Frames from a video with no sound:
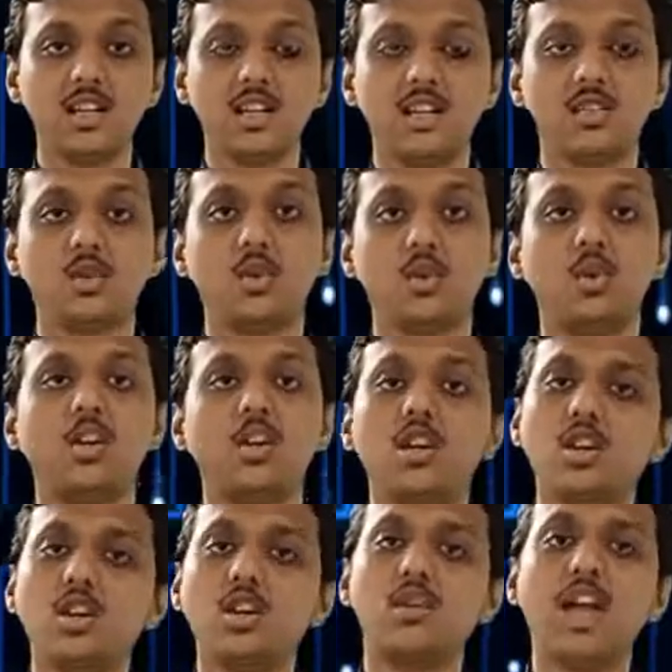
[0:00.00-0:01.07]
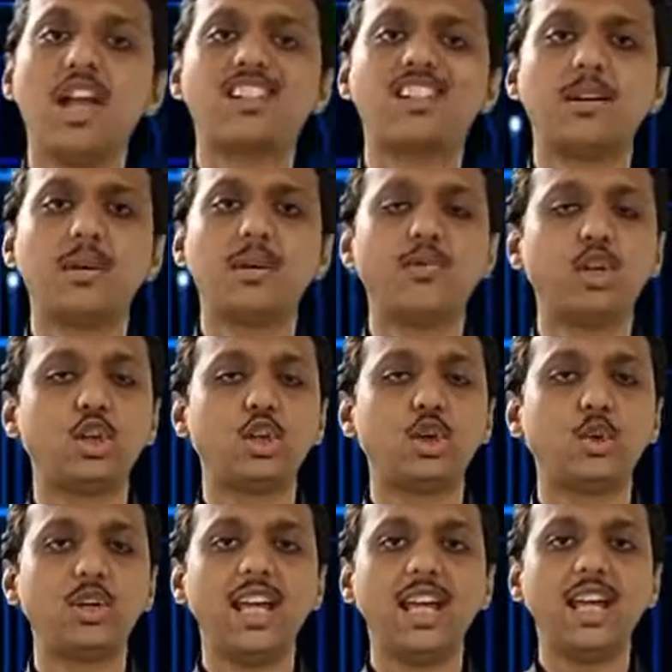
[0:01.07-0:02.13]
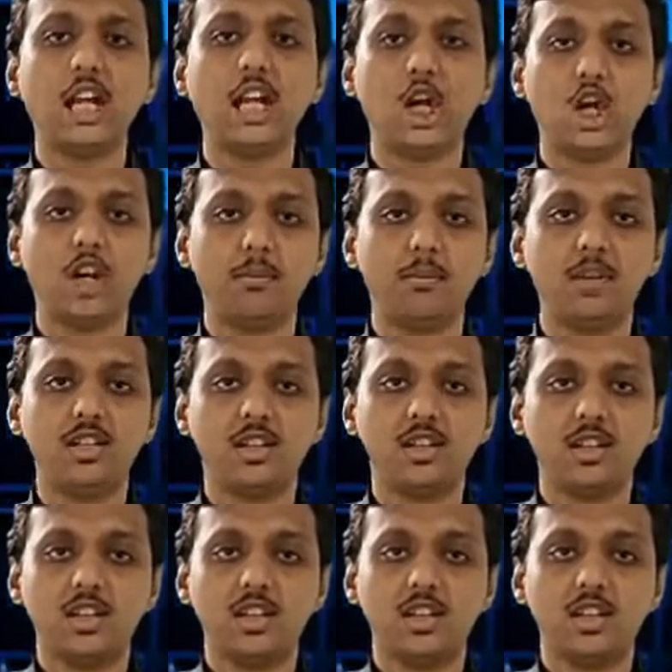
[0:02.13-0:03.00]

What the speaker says: So example for 2d array column measure,